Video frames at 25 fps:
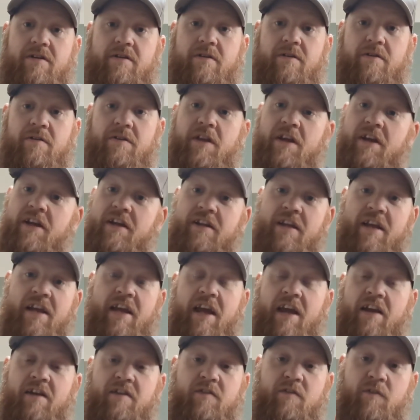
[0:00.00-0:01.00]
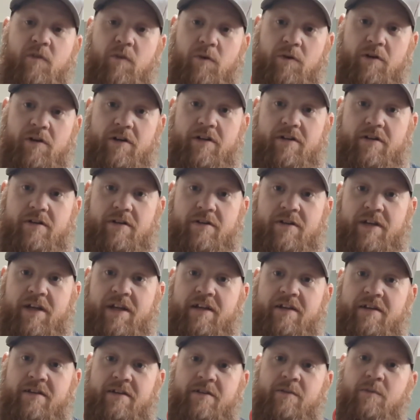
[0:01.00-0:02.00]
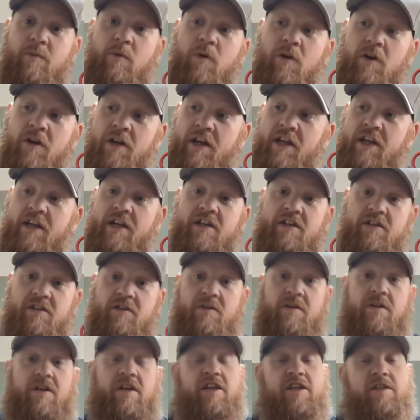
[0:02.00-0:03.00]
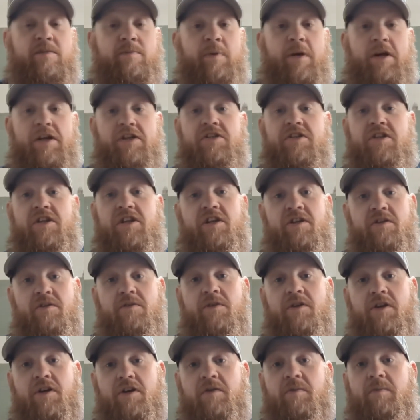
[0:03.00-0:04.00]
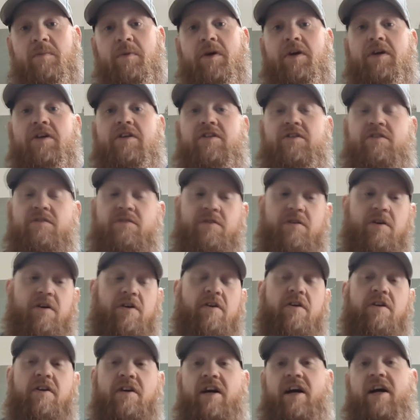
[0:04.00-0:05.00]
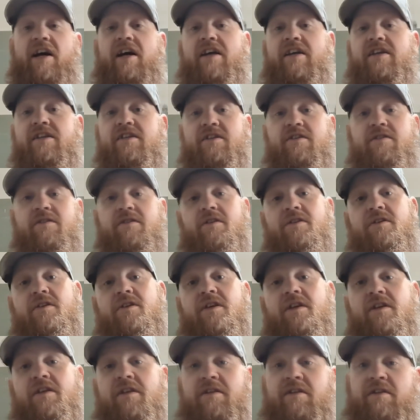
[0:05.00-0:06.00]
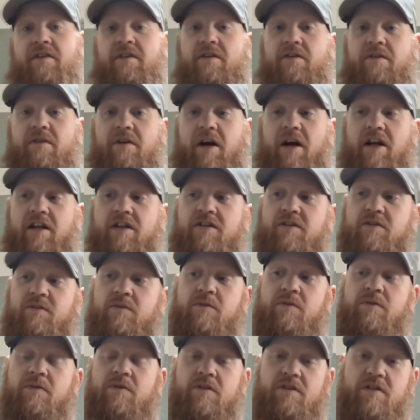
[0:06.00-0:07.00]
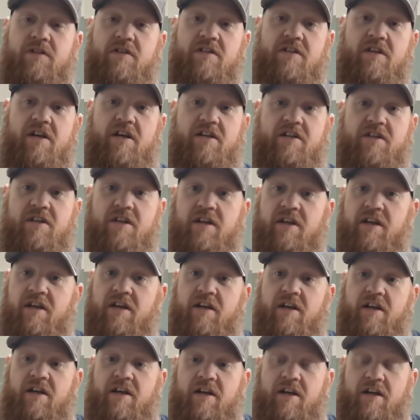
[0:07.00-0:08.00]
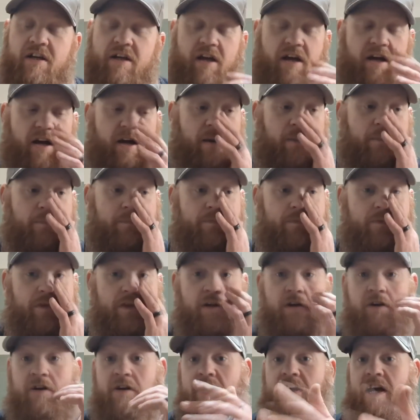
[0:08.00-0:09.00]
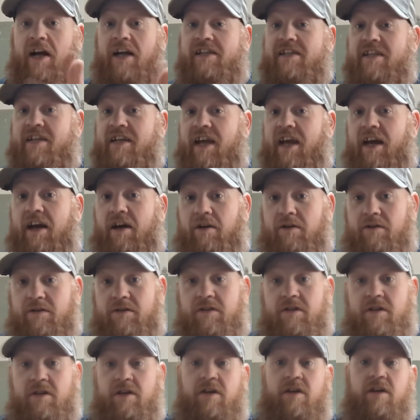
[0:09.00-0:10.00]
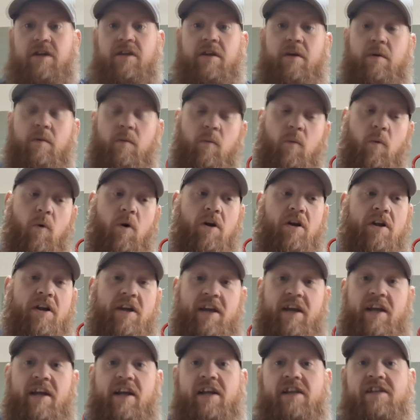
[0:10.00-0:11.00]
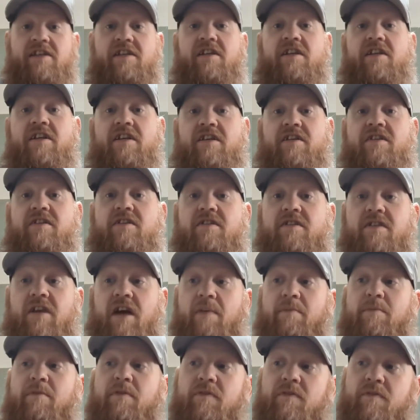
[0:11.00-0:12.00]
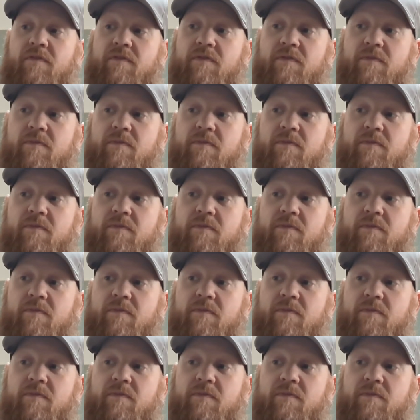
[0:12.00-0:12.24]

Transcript: or thinking they can't afford it, or they want to get into it, especially you young bucks, you younger guys, you know, high schoolers and such, younger guys and gals that want to get into this type of,